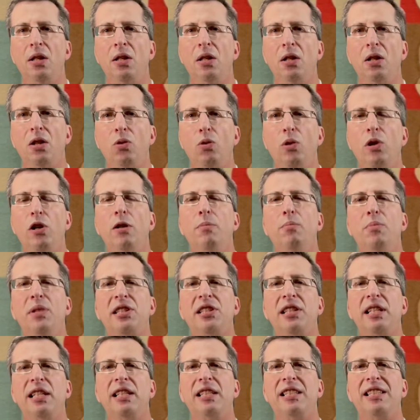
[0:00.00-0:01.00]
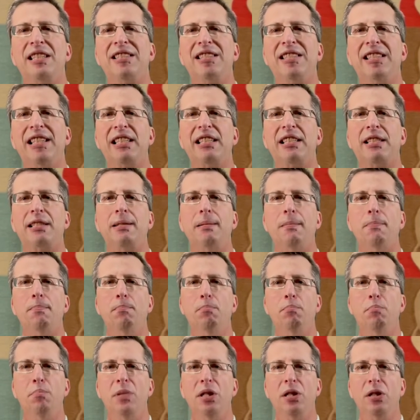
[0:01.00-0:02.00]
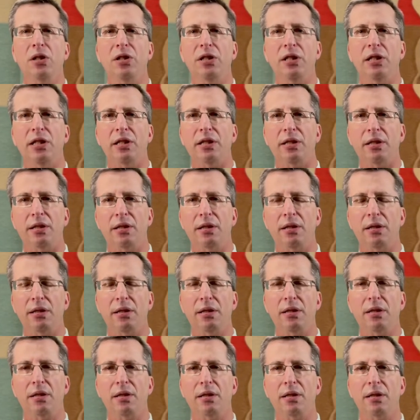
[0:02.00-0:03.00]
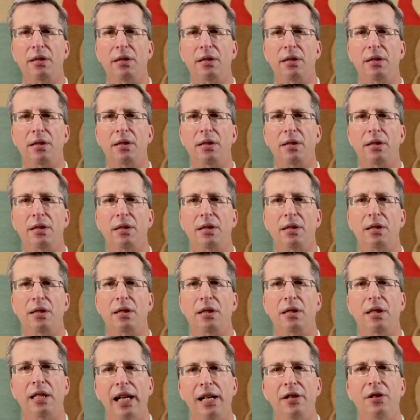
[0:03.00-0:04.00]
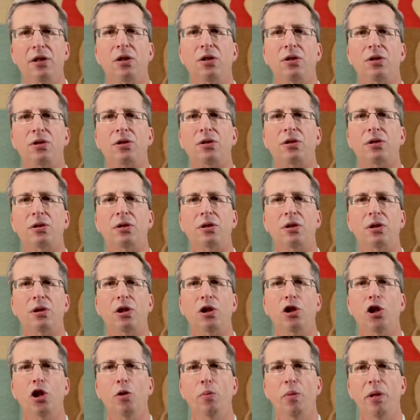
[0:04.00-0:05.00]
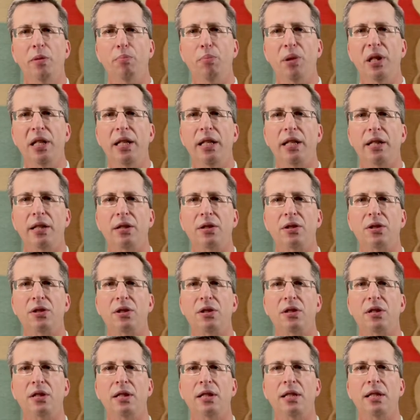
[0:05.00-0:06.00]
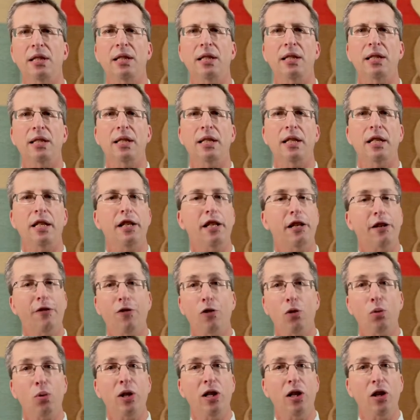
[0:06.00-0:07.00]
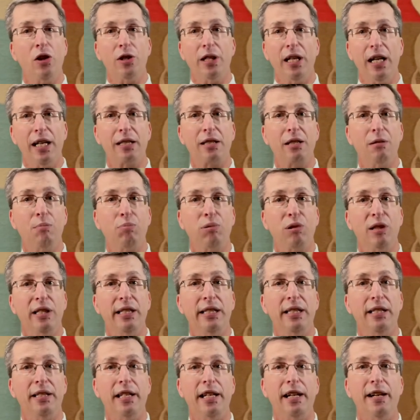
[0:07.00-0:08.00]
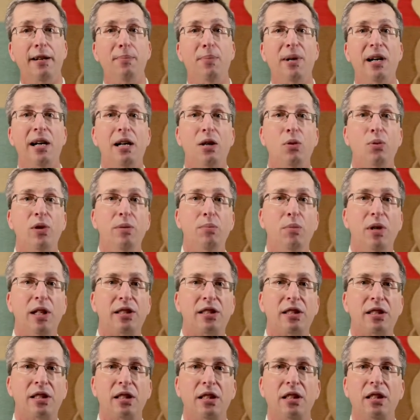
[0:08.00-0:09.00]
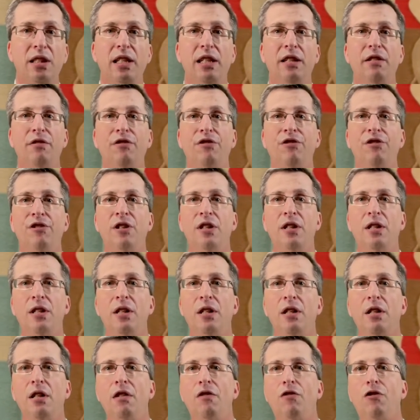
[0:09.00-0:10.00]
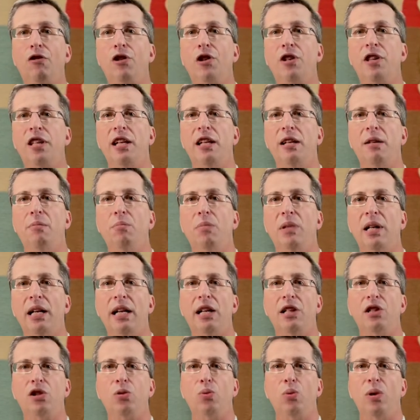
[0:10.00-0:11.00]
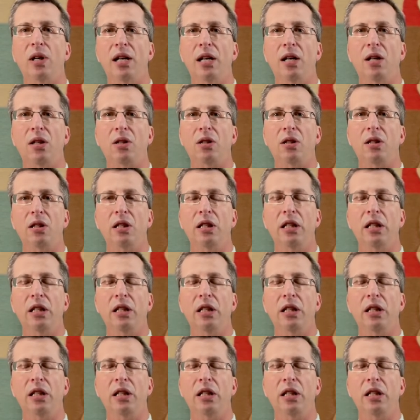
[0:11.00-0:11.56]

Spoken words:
We are missing 6 million letters, human beings. Therefore, we are not complete, and thereby we must live for them as well.